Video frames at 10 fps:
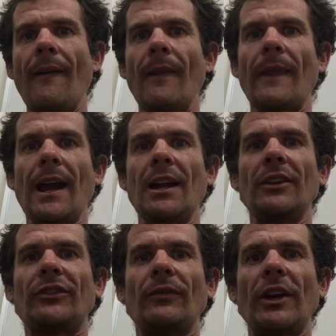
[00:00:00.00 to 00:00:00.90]
That
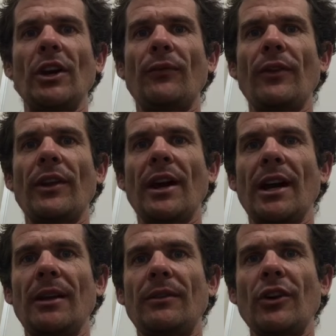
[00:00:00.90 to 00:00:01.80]
is the video for the
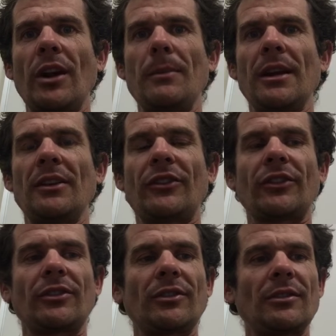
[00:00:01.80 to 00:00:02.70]
day. 30
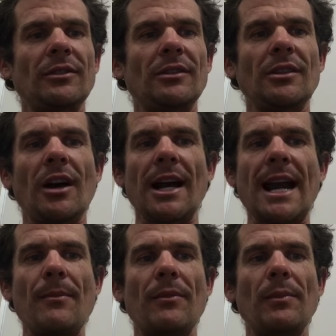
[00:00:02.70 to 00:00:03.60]
minutes. I
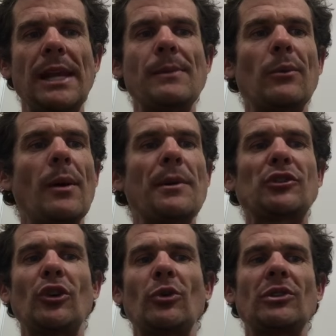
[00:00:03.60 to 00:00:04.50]
can't believe what
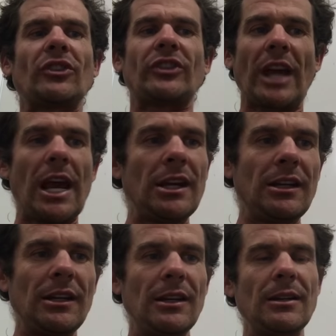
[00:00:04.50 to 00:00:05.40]
McDougall just
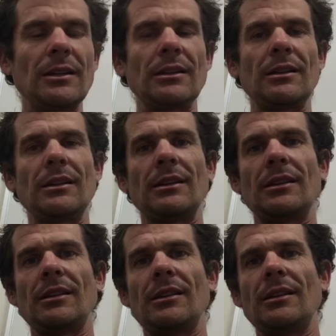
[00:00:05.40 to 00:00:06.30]
said.
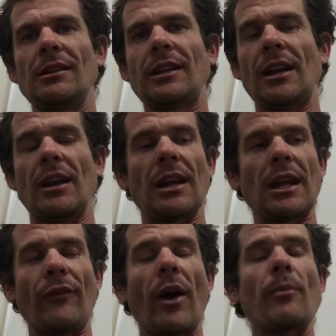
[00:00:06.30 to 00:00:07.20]

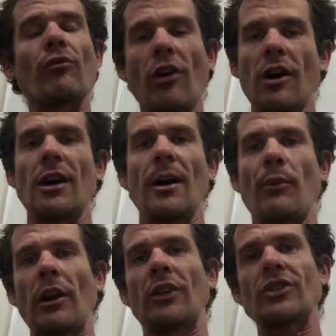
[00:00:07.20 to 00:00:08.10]
If I'm wrong, I
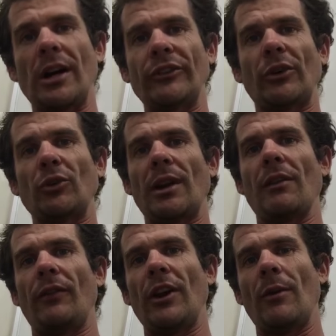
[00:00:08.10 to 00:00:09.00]
apologize. I'll do
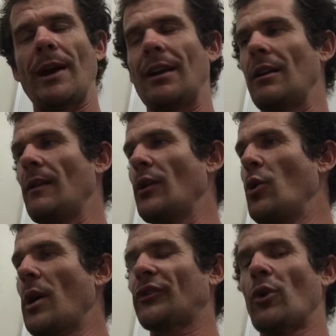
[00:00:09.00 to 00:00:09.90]
another video about it. Who
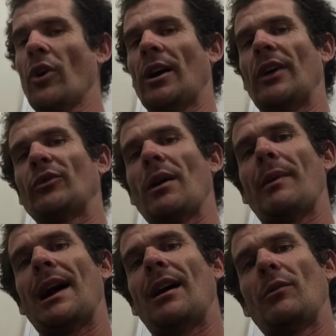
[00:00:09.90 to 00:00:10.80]
wants to organize a
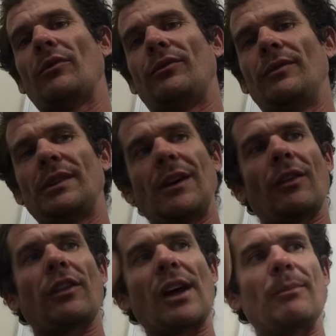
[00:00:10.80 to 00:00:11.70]
webinar with, give
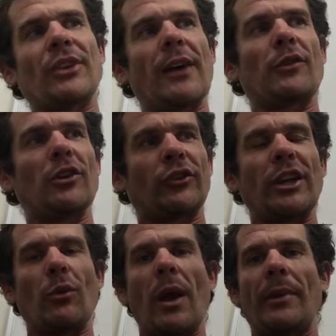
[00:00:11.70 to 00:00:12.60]
it a thumbs up. Want to
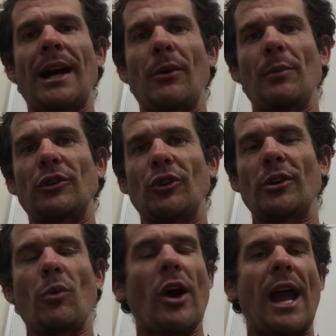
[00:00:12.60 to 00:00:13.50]
see a webinar with
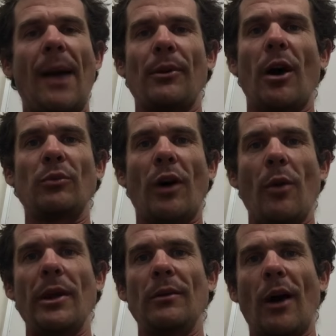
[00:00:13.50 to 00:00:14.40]
McDougall? Won't happen.
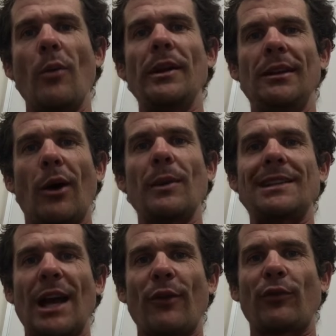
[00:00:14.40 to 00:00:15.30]
I'll be
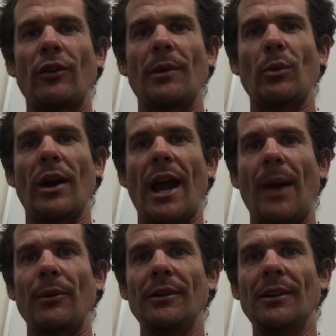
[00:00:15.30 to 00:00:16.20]
down for it, but it won't
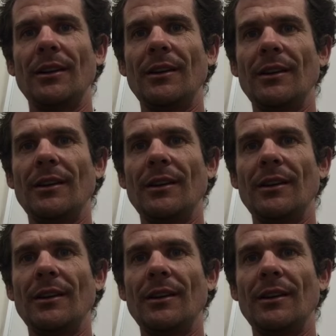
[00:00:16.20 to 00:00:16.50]
happen.